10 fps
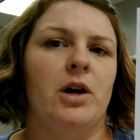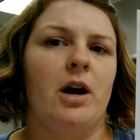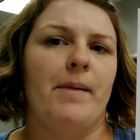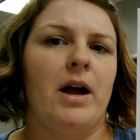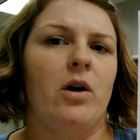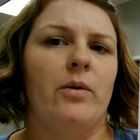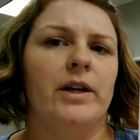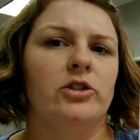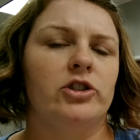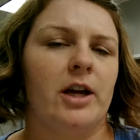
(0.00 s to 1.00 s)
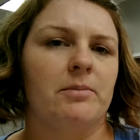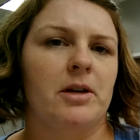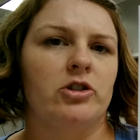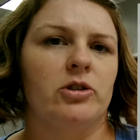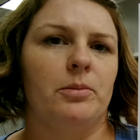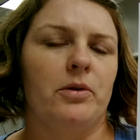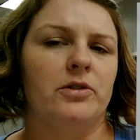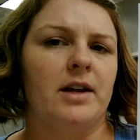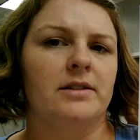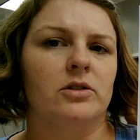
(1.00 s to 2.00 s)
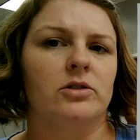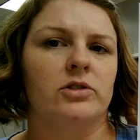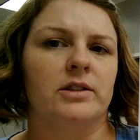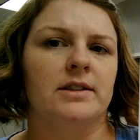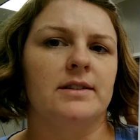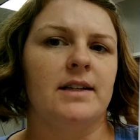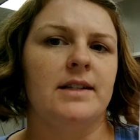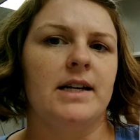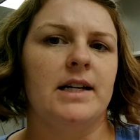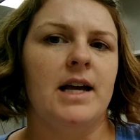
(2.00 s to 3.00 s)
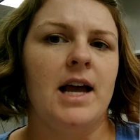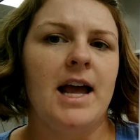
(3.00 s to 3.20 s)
I always check, make sure both testicles are descended,